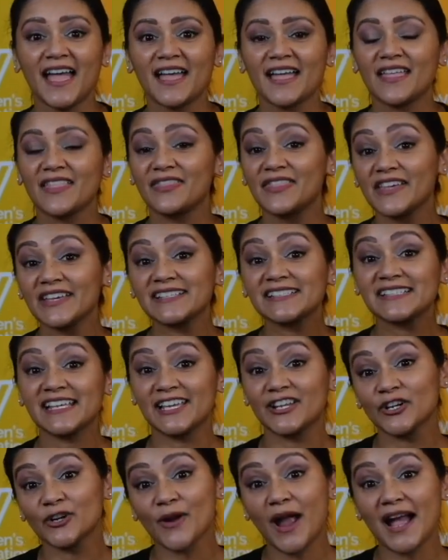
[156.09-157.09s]
This
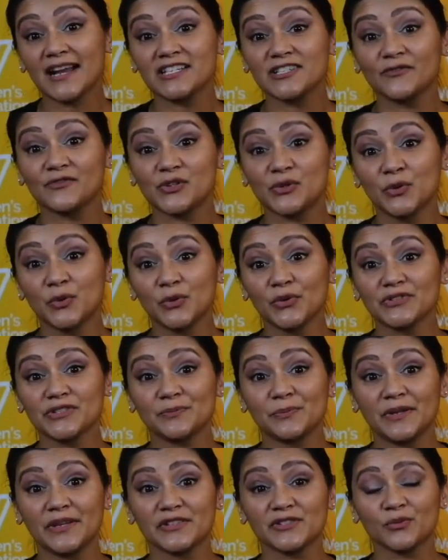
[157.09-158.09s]
interactive tool
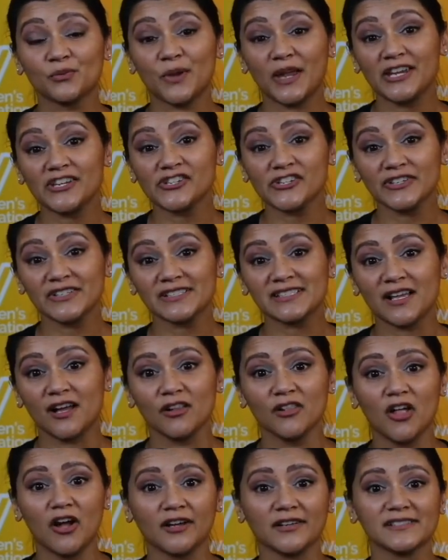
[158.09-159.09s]
depicts wages
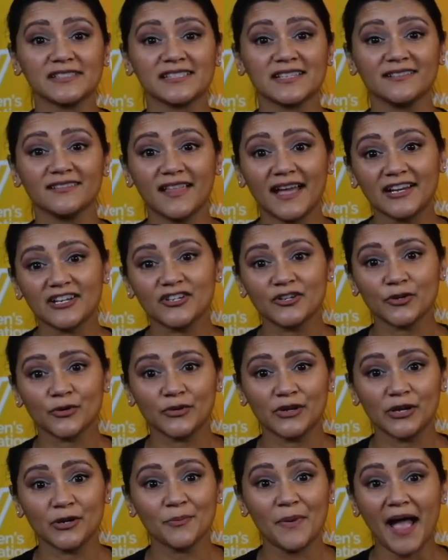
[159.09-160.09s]
along select
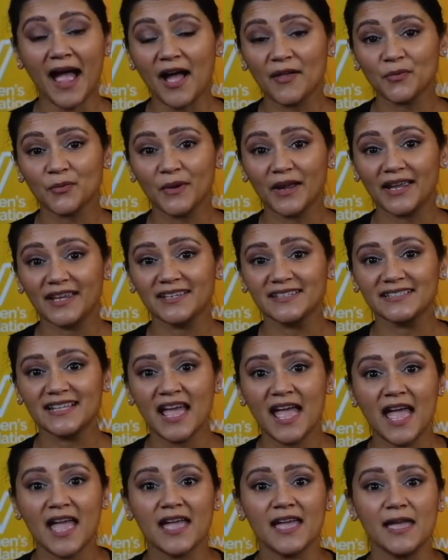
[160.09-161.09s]
career pathways
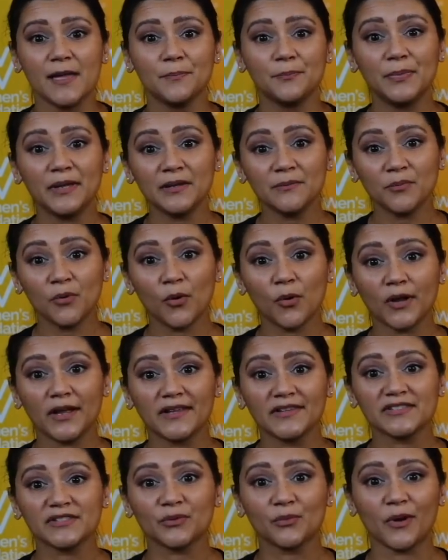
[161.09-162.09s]
and
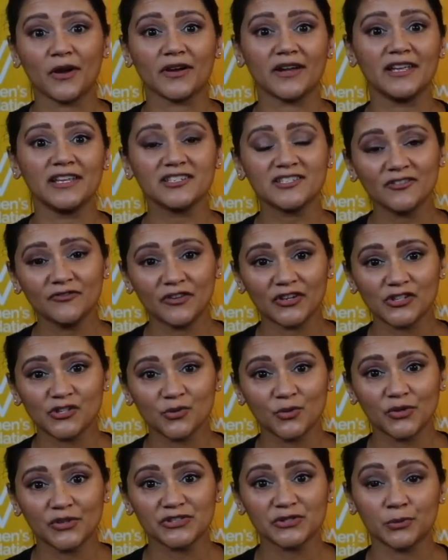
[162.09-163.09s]
pinpoints where
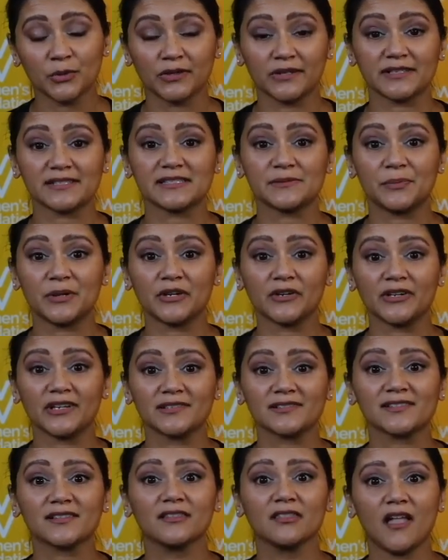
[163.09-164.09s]
individuals will experience
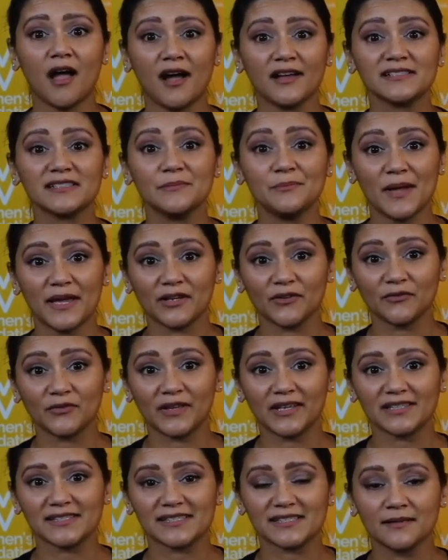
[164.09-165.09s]
loss of
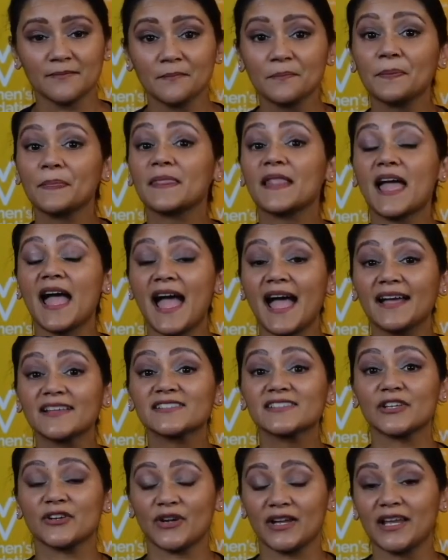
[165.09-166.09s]
benefits as
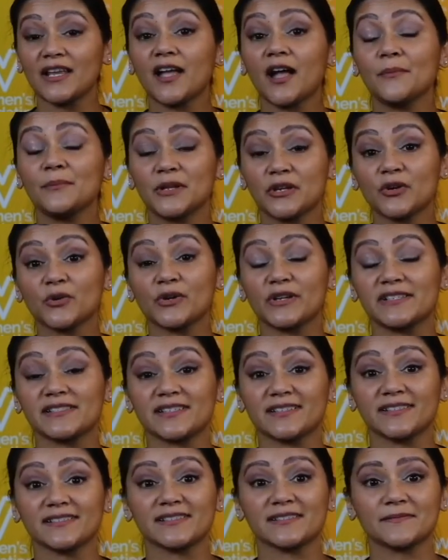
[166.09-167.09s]
their income
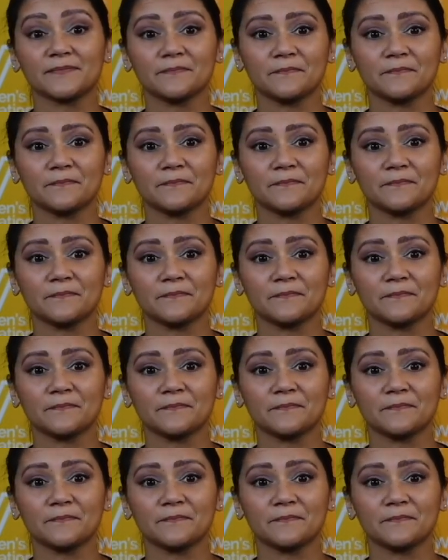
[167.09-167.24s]
increases.